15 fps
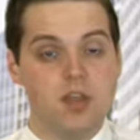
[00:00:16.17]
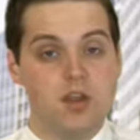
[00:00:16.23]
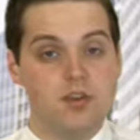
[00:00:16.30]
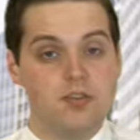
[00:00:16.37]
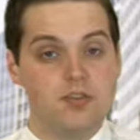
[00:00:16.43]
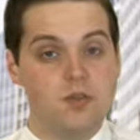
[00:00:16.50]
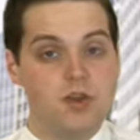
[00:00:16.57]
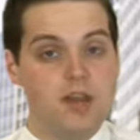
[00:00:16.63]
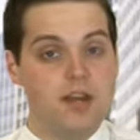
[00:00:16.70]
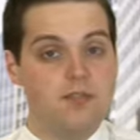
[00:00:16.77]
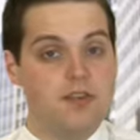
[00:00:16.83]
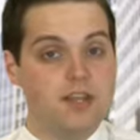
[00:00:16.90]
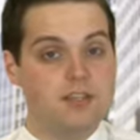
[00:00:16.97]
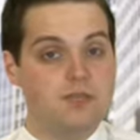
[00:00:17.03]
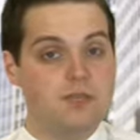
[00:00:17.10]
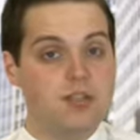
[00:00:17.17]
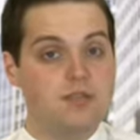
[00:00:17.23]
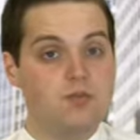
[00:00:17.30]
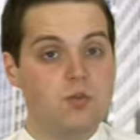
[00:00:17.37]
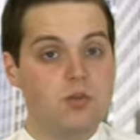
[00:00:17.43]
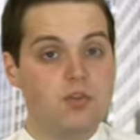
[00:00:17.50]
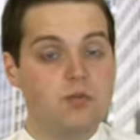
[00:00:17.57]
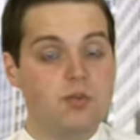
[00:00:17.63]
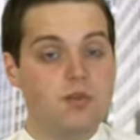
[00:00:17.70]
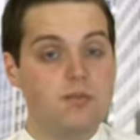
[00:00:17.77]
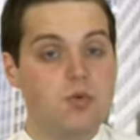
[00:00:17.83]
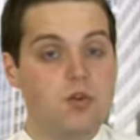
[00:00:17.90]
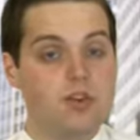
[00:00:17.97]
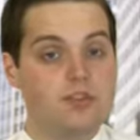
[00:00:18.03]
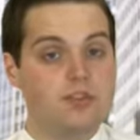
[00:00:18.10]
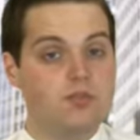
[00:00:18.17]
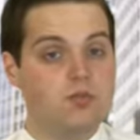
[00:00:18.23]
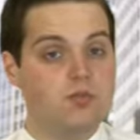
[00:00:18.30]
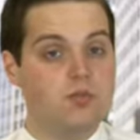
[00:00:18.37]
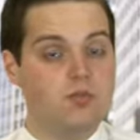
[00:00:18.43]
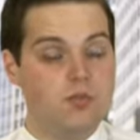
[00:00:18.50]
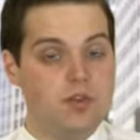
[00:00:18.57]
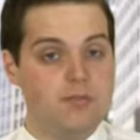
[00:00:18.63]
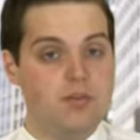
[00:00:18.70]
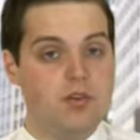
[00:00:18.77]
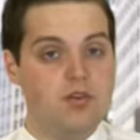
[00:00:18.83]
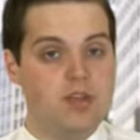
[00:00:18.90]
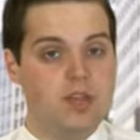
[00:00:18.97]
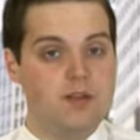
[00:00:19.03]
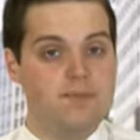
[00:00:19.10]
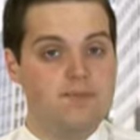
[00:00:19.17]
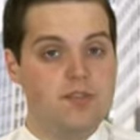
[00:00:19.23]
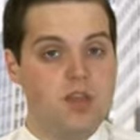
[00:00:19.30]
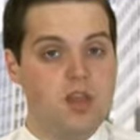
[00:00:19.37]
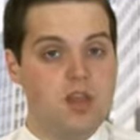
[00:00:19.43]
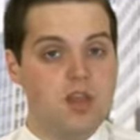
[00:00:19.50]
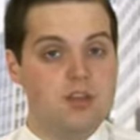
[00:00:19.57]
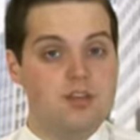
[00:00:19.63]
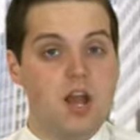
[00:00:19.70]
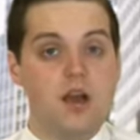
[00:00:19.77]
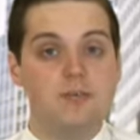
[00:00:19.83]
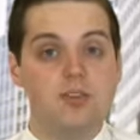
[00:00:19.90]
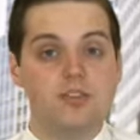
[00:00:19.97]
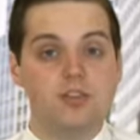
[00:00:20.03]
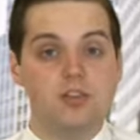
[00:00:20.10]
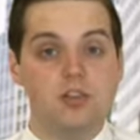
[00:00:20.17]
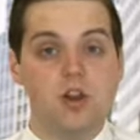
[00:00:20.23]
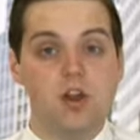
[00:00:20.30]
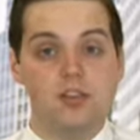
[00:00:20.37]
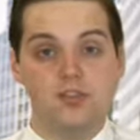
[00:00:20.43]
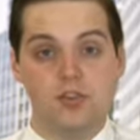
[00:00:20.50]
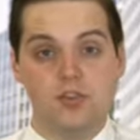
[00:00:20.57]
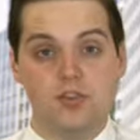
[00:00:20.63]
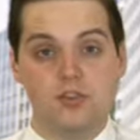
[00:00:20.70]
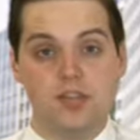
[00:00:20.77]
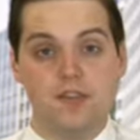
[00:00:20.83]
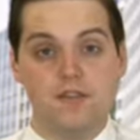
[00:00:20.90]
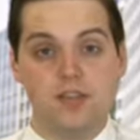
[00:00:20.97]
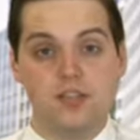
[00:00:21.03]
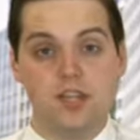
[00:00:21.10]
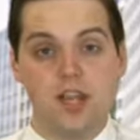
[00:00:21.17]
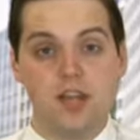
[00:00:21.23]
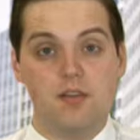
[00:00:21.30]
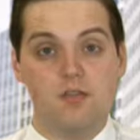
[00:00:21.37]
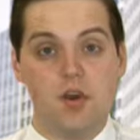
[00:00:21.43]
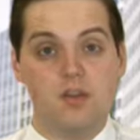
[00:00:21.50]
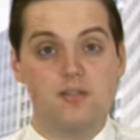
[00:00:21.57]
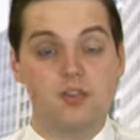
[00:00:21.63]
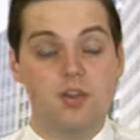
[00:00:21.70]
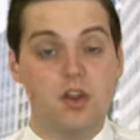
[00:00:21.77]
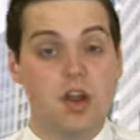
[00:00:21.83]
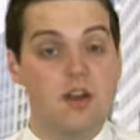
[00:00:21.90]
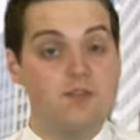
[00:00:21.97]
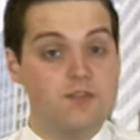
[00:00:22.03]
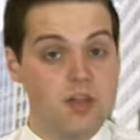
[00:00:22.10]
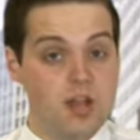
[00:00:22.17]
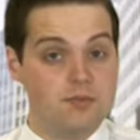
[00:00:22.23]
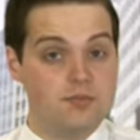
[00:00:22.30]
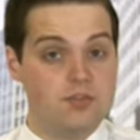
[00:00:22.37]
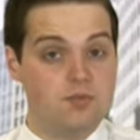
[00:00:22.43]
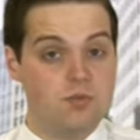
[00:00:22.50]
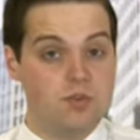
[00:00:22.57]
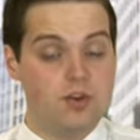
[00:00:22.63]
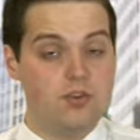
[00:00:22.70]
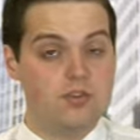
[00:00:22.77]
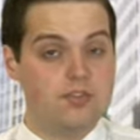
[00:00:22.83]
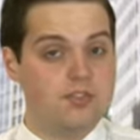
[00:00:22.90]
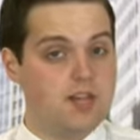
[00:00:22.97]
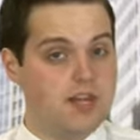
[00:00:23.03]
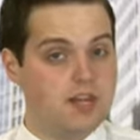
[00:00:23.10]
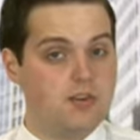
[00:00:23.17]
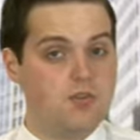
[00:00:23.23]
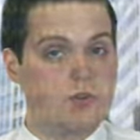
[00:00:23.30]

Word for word: also ahead of estimates for $3.23 billion. Thomas Glocer, chief executive officer of Thomson Reuters, stated,